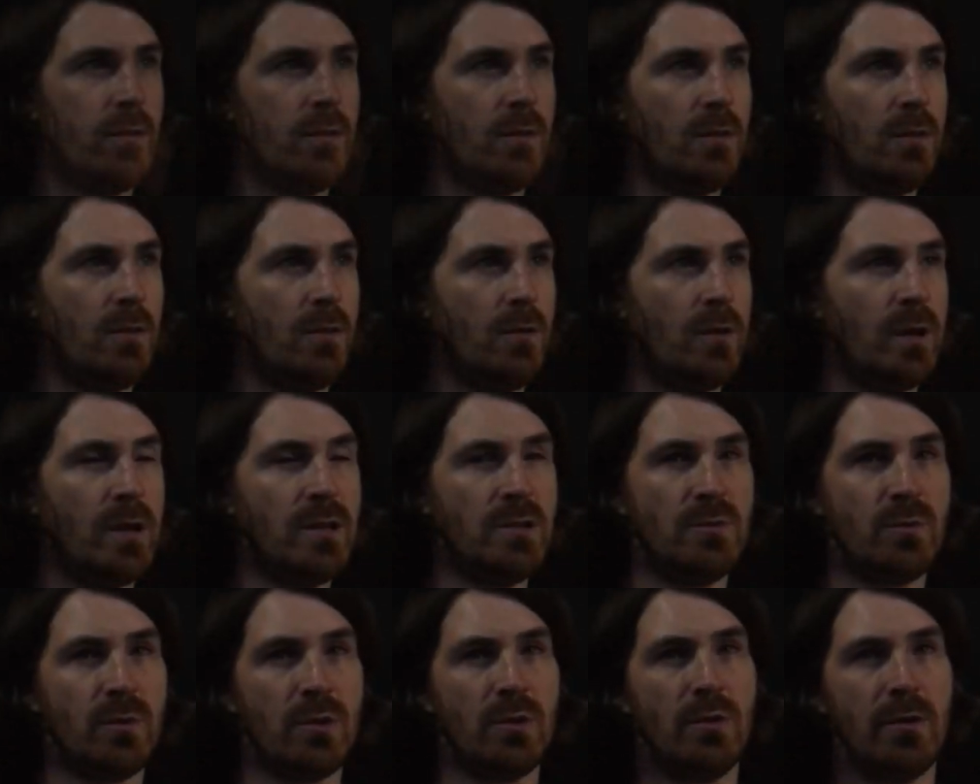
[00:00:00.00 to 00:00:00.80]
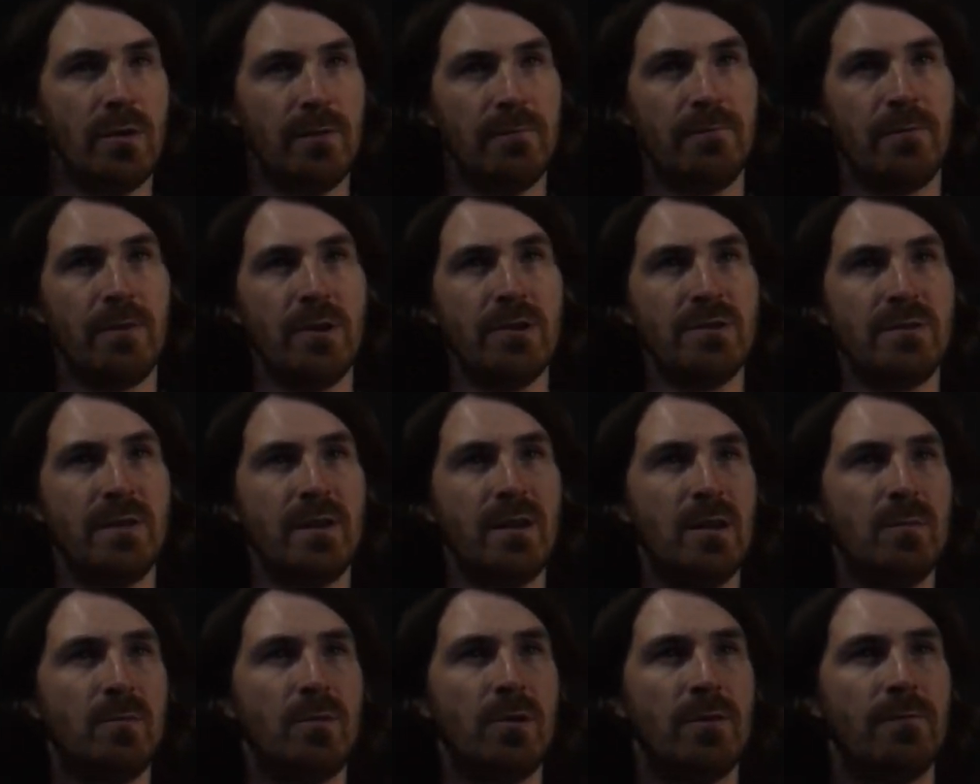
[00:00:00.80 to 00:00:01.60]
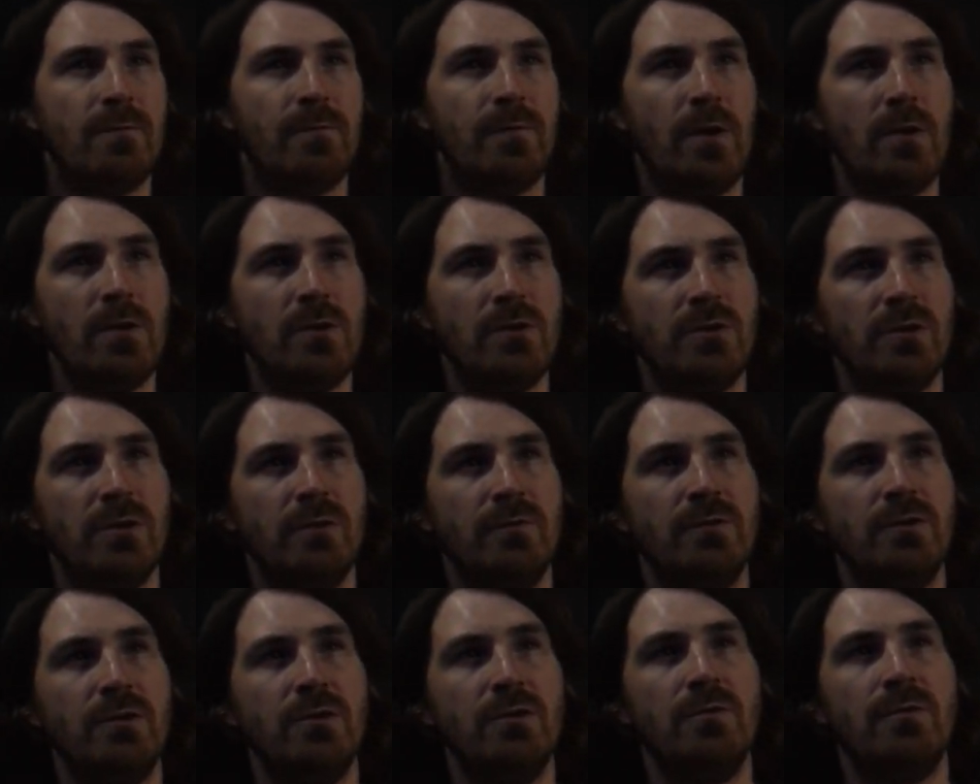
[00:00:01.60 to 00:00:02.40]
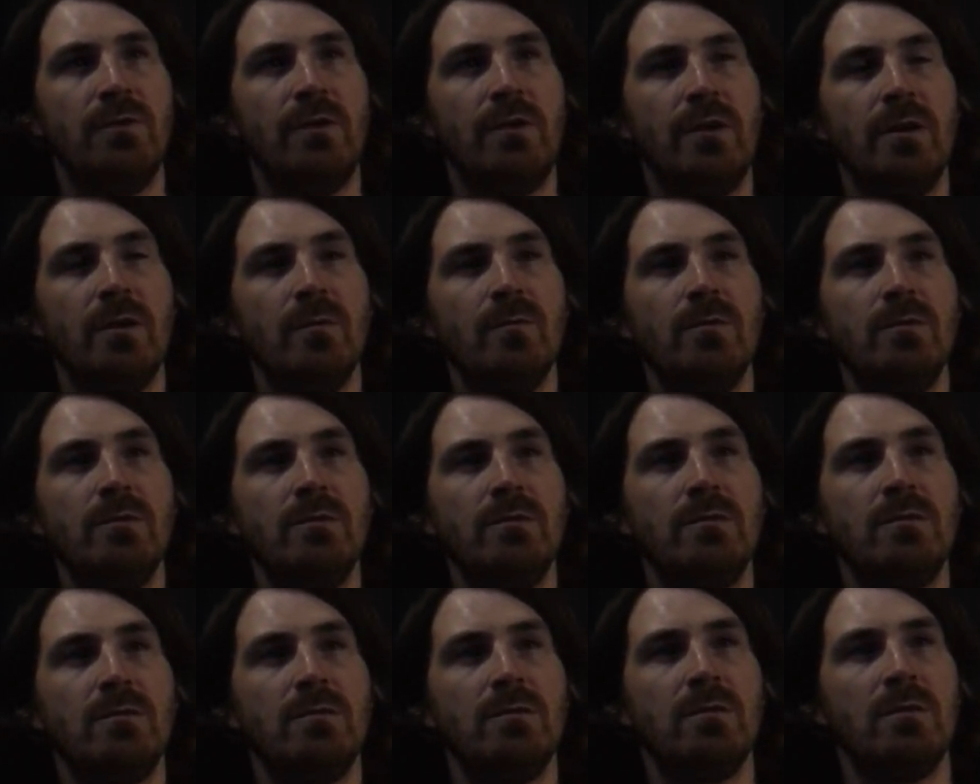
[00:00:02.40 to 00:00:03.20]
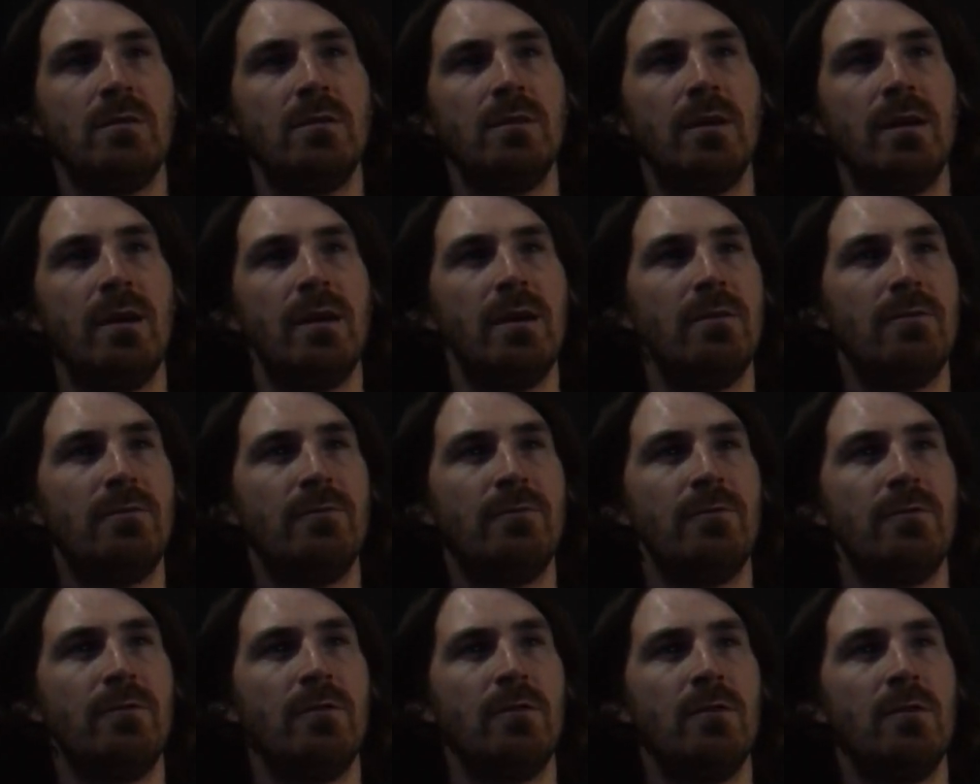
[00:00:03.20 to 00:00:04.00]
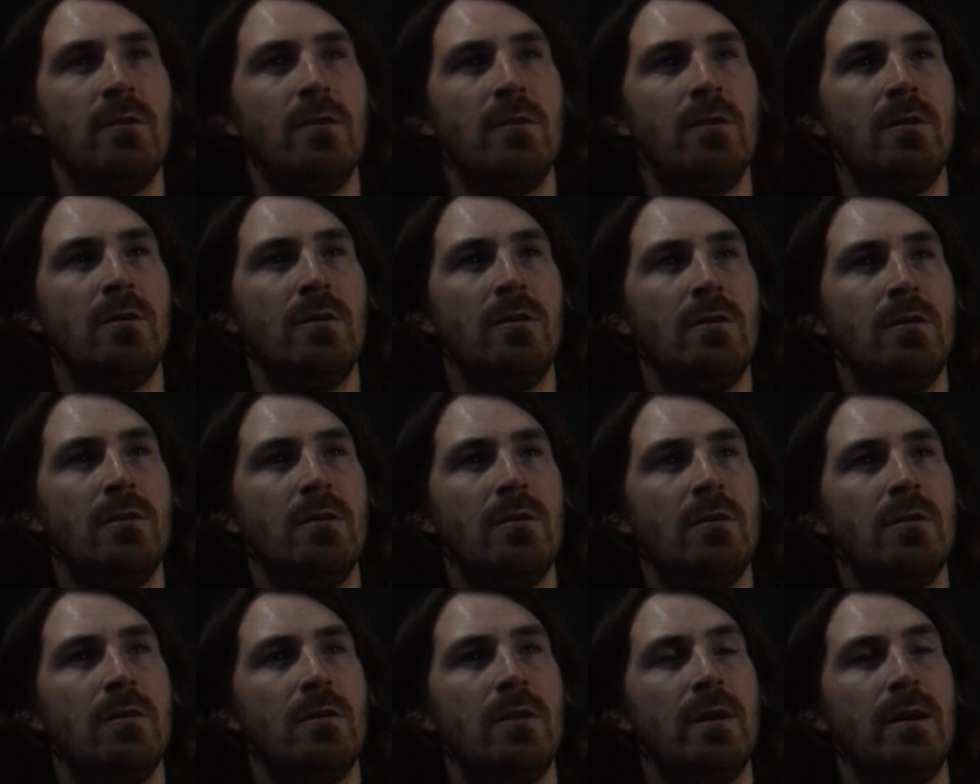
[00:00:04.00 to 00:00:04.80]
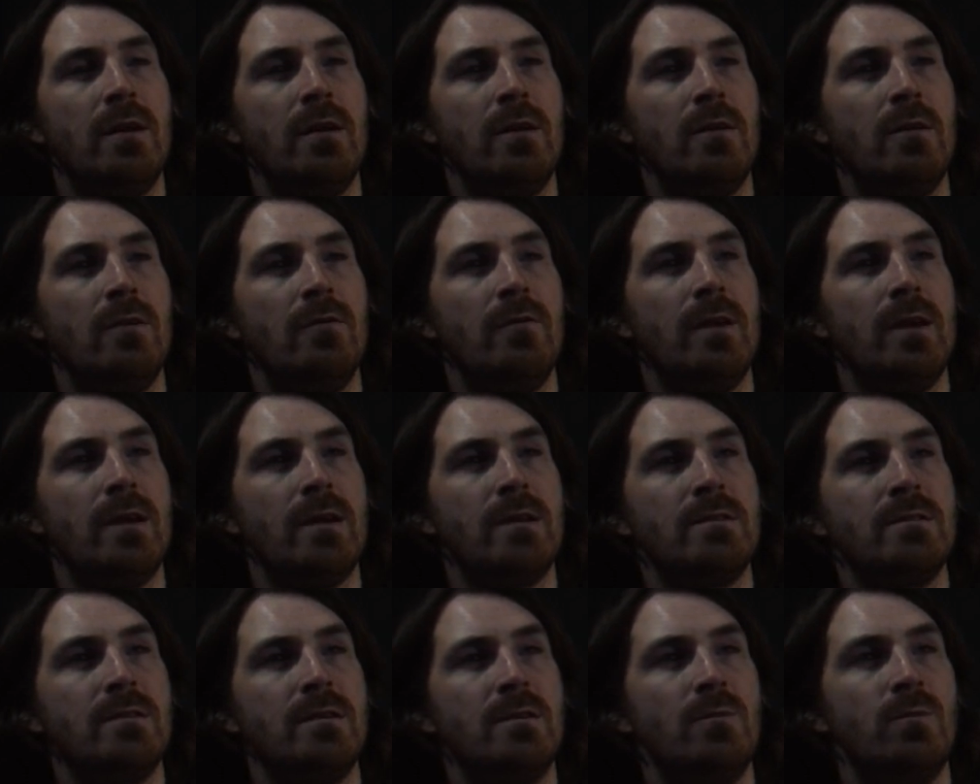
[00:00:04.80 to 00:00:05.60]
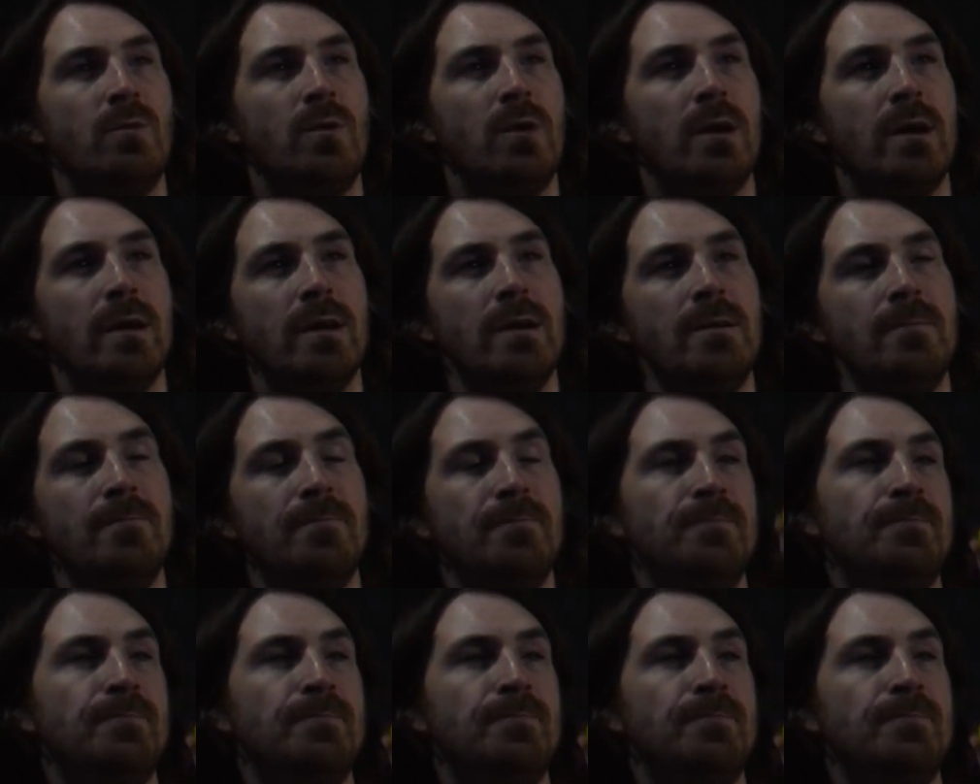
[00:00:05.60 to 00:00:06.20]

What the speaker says: Okay, so we're going to first think about a function of two variables, f of x and y,